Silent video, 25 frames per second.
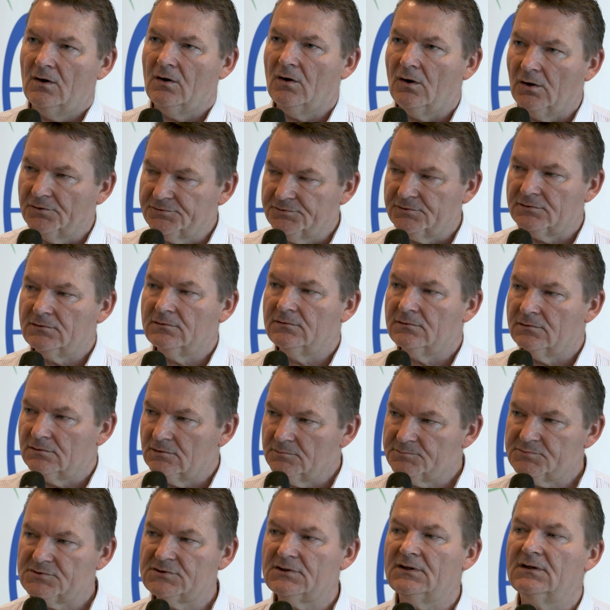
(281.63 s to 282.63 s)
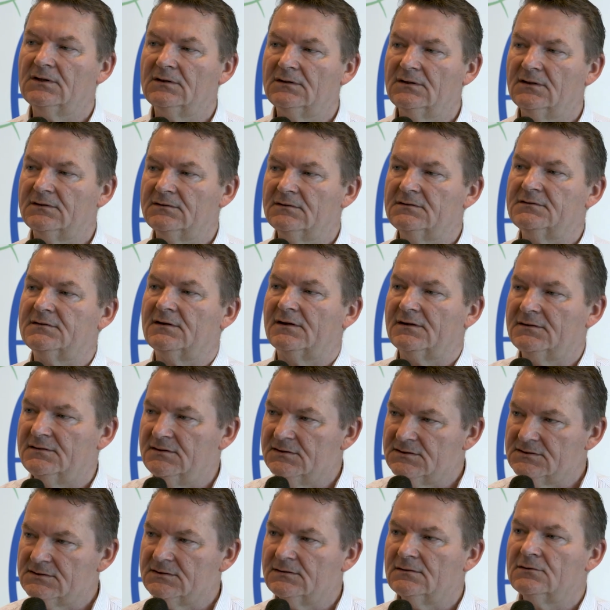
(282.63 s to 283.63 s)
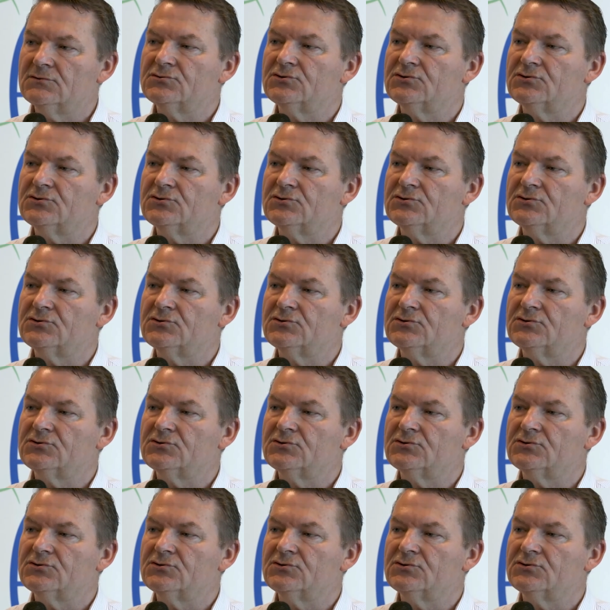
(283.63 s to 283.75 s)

other groups than the traditional